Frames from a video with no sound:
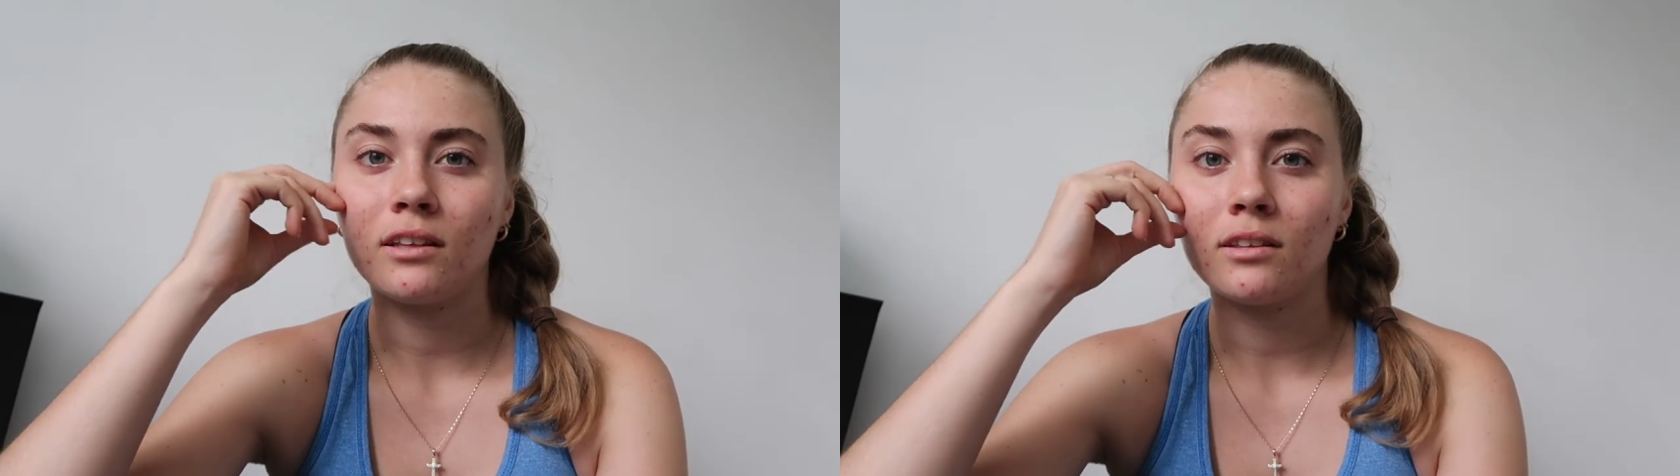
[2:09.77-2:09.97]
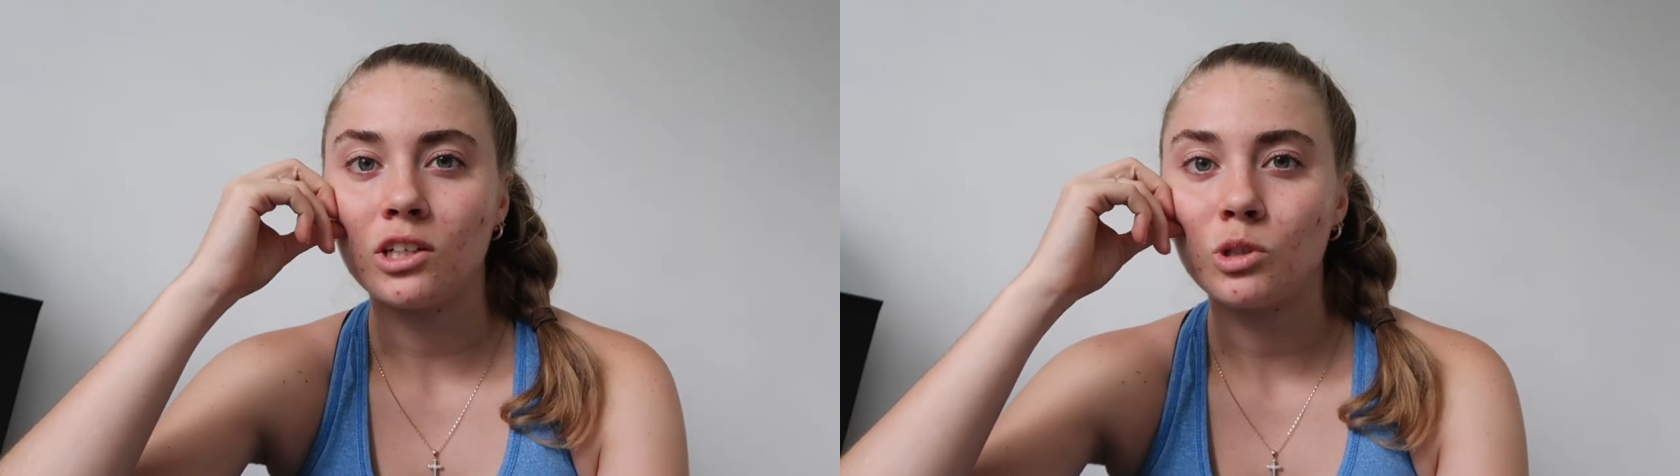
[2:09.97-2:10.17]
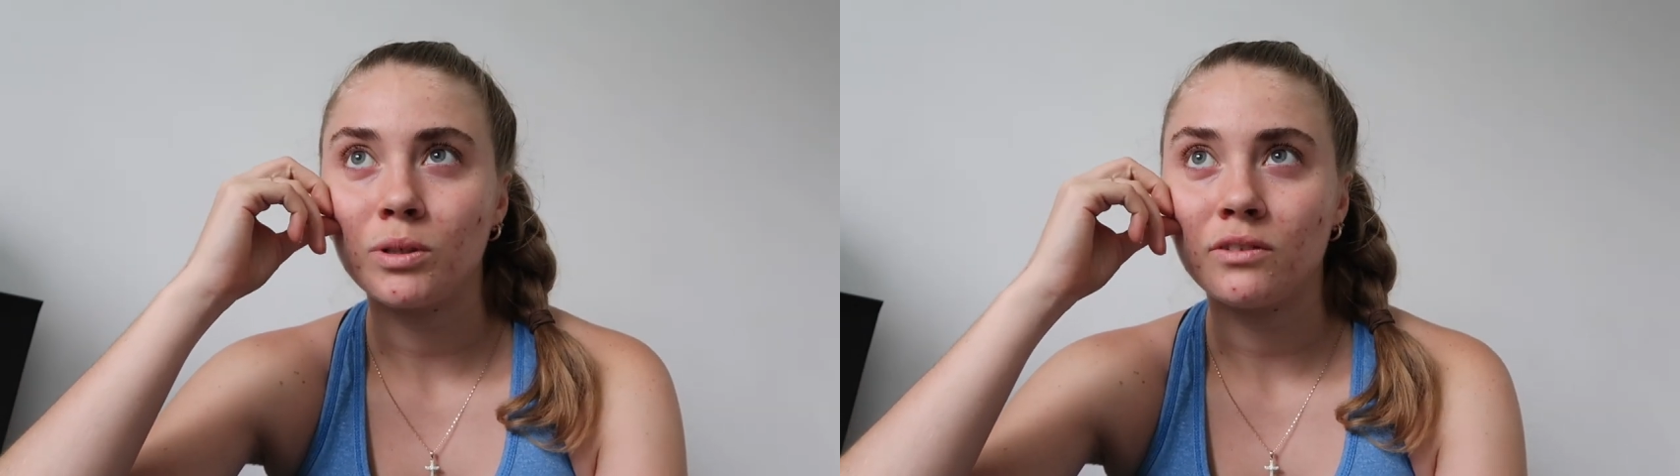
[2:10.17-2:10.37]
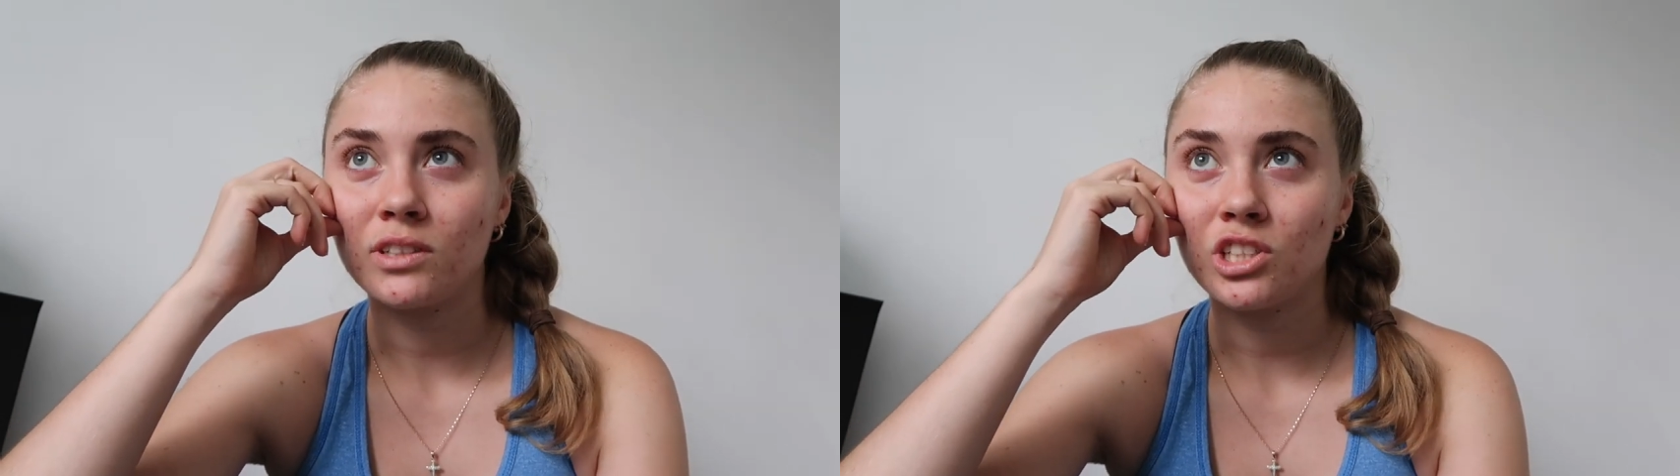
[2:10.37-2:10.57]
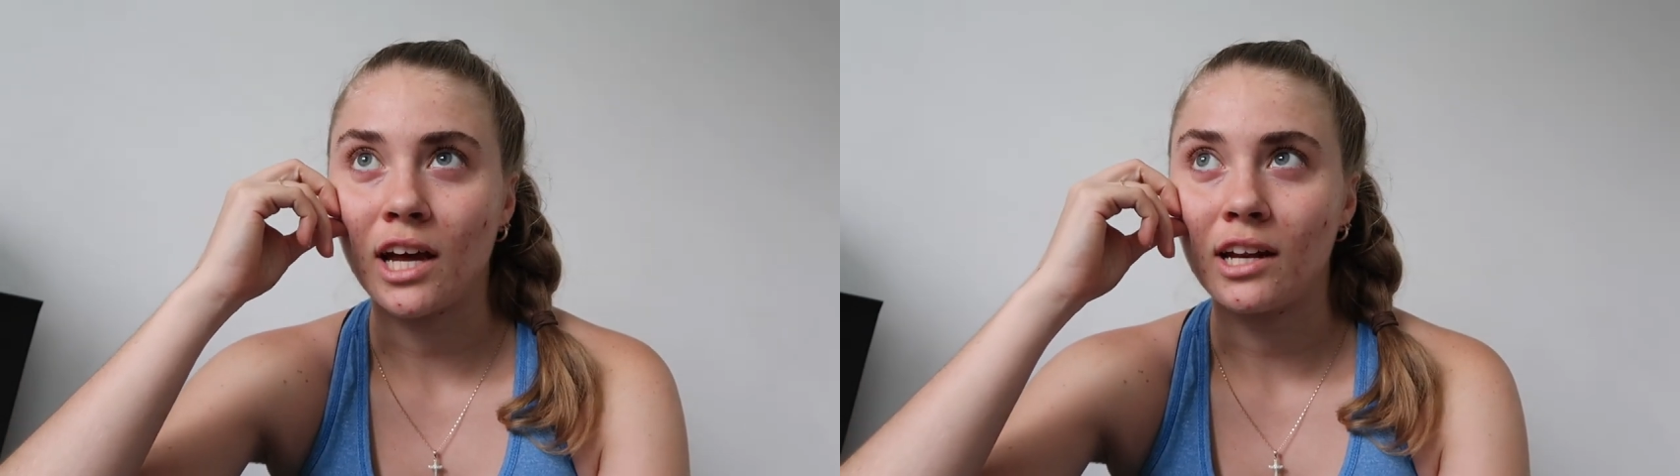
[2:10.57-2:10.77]
a little bit of
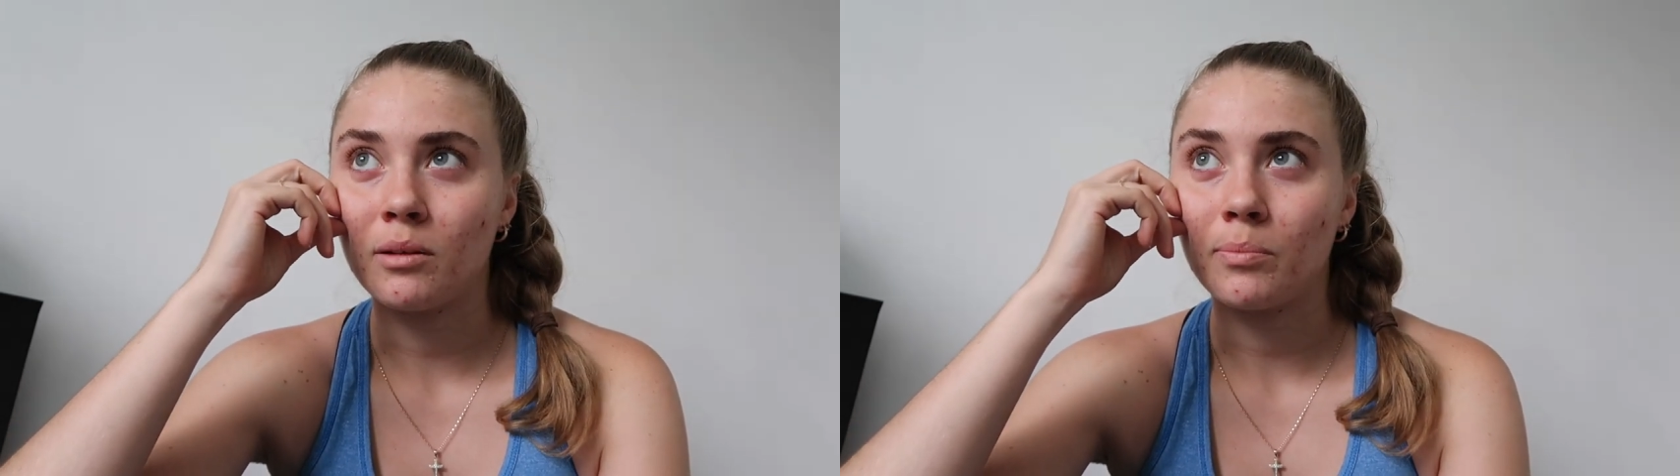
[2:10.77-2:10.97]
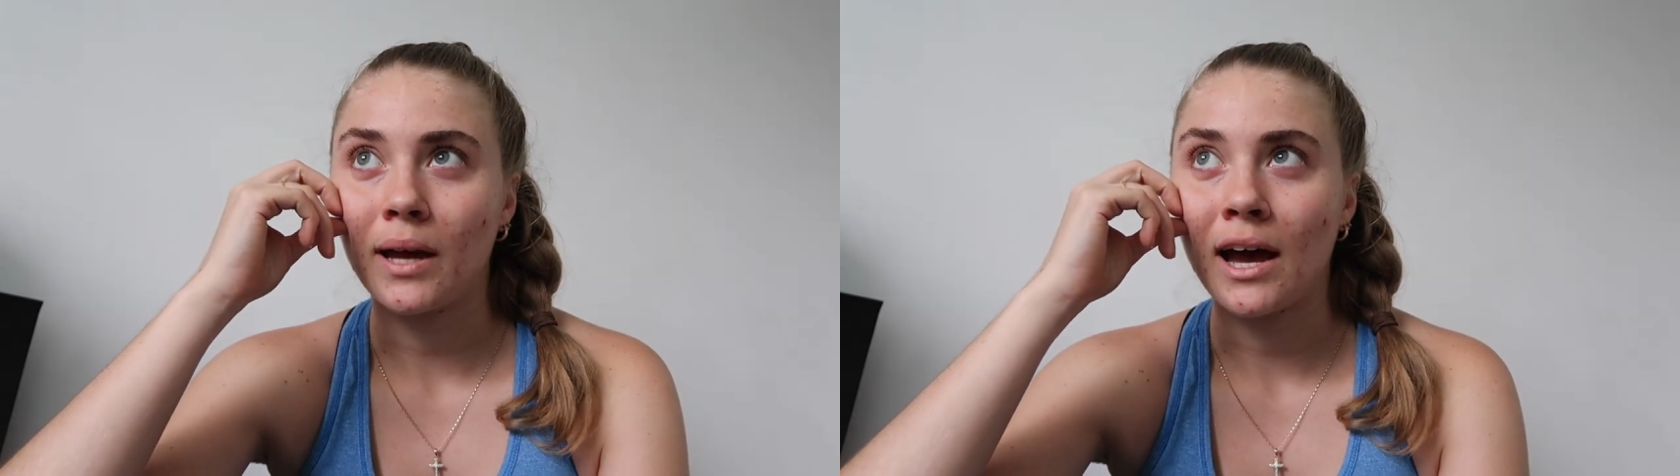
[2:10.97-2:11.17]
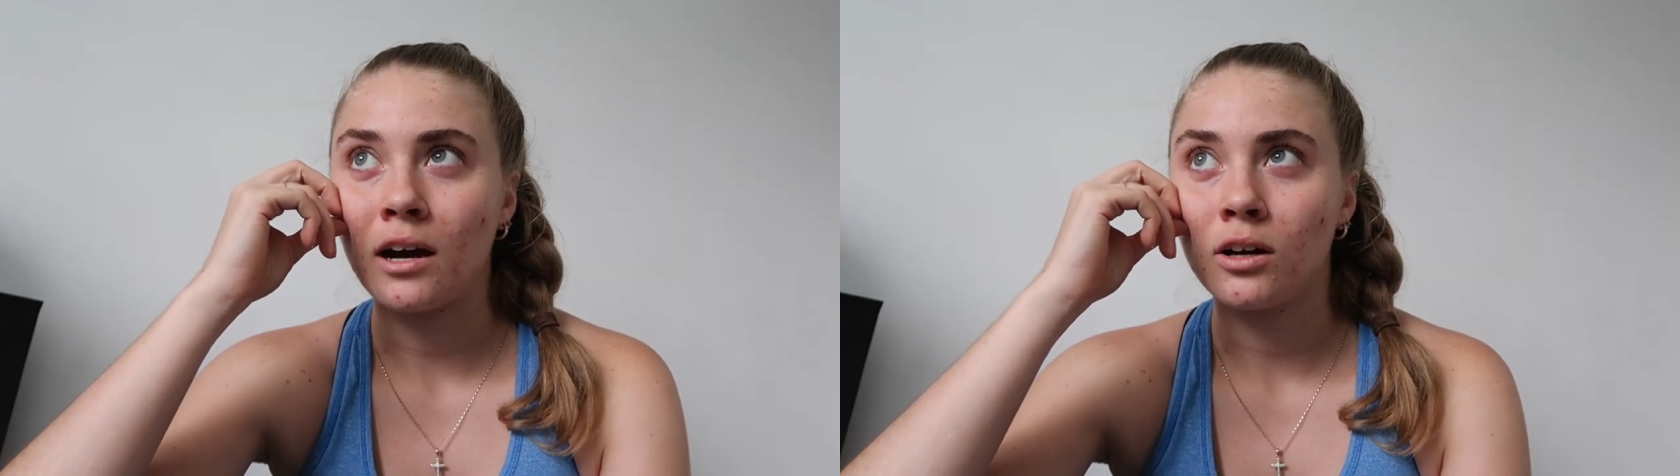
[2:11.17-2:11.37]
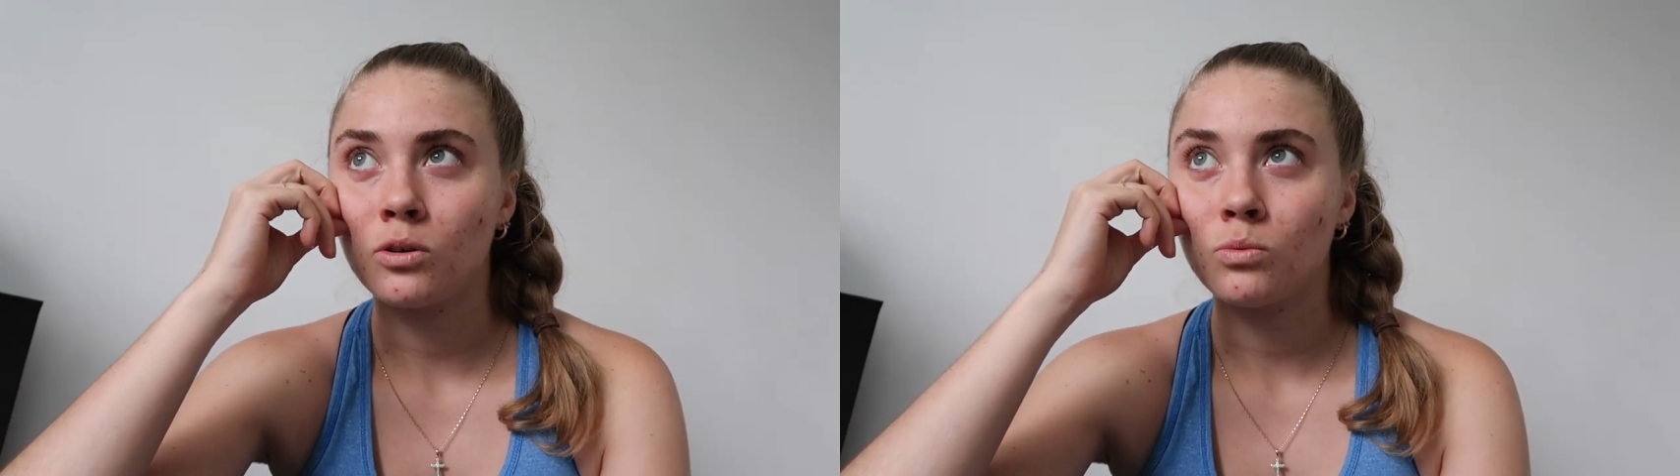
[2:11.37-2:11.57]
a chat about